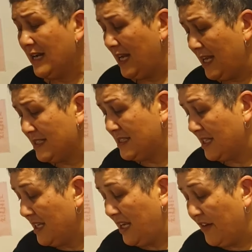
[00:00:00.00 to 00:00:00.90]
And
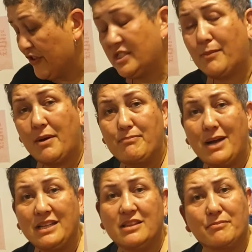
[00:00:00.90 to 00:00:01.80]
every time I've
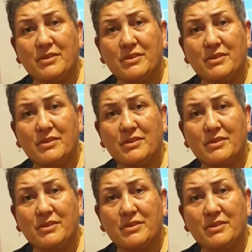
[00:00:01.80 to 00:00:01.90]
made them,